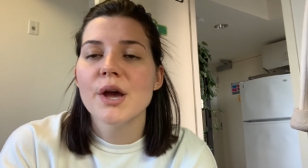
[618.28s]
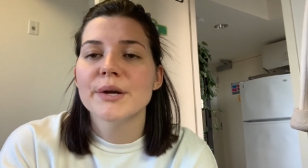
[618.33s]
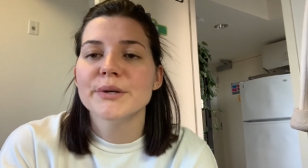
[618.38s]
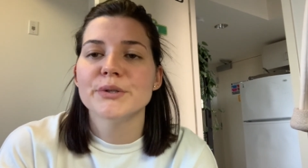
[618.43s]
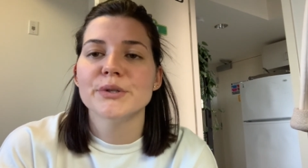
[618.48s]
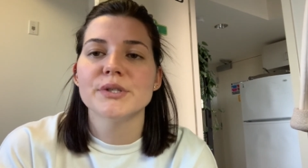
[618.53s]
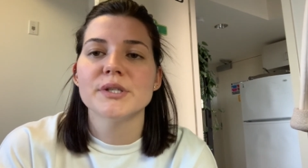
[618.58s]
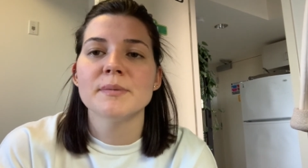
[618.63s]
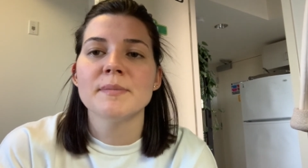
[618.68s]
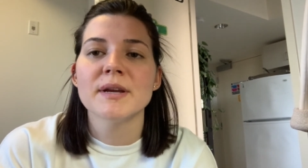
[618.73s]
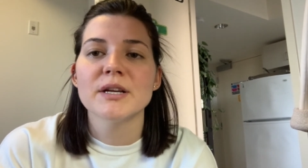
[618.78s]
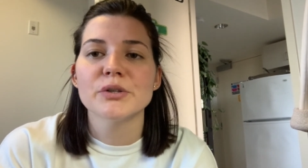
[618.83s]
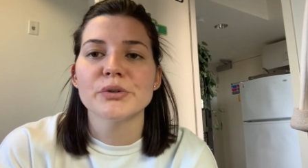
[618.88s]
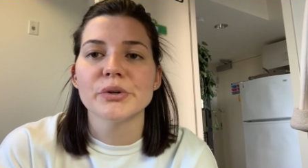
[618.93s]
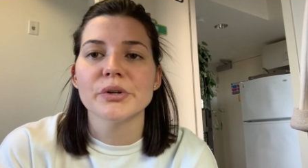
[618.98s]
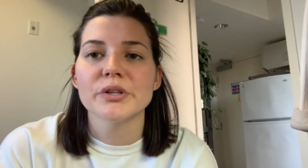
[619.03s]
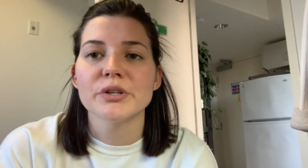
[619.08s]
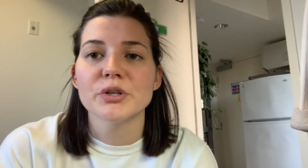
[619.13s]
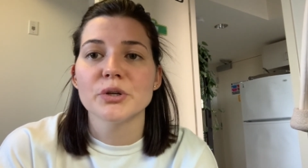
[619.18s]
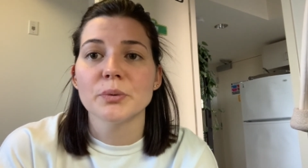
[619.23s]
just to make
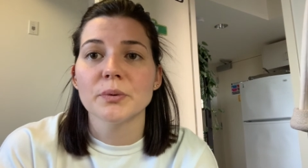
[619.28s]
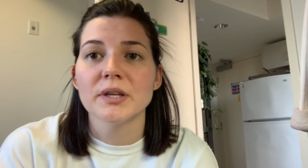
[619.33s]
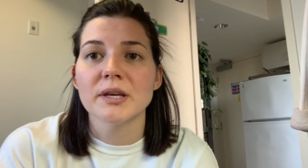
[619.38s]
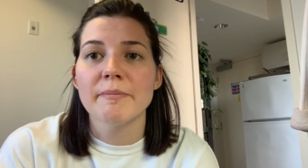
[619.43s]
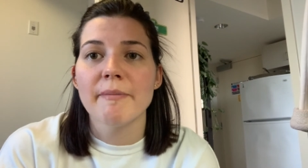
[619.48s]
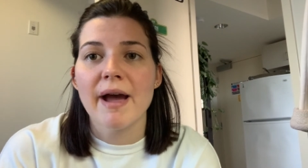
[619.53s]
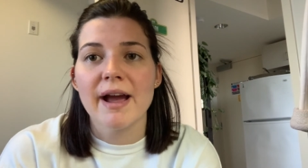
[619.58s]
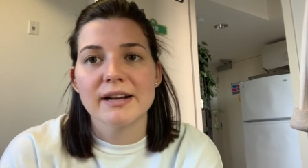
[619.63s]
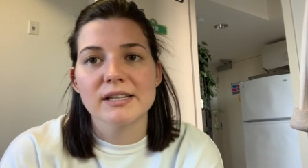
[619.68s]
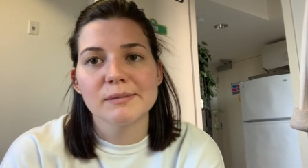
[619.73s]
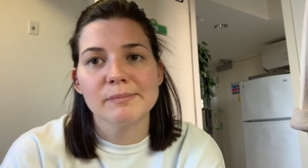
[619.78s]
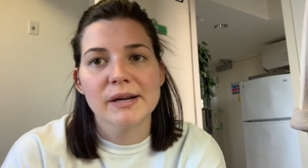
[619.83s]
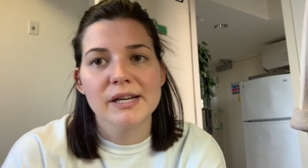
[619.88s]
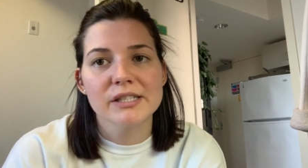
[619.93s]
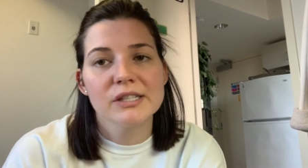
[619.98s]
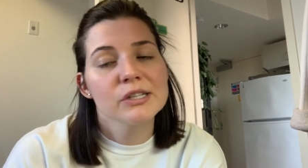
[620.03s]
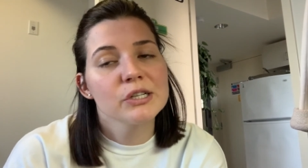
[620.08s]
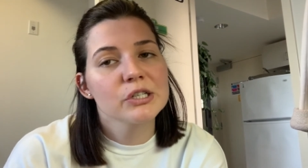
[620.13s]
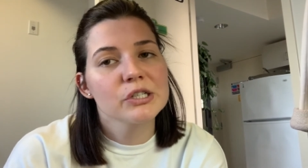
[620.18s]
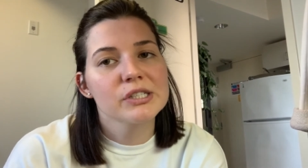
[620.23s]
sure that you're really
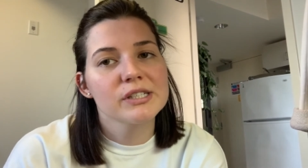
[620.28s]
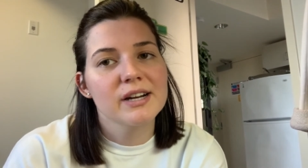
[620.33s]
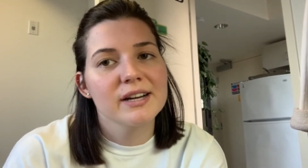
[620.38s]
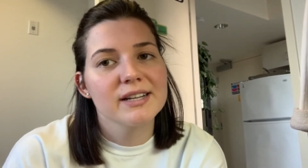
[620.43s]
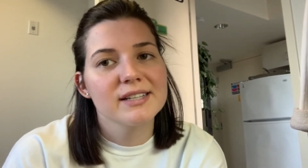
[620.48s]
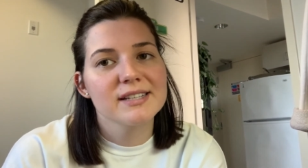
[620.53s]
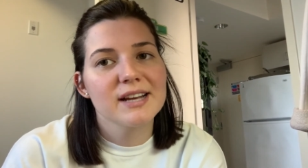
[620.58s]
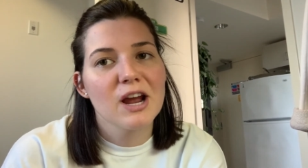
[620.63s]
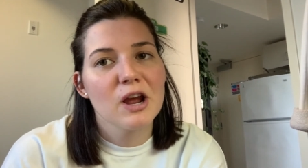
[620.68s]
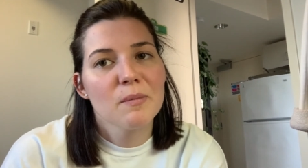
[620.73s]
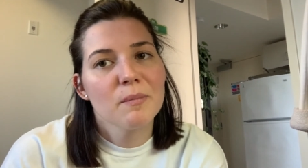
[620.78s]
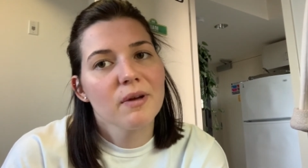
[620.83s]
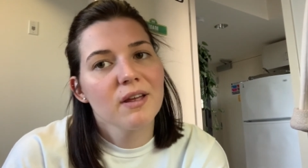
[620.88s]
maximizing your study time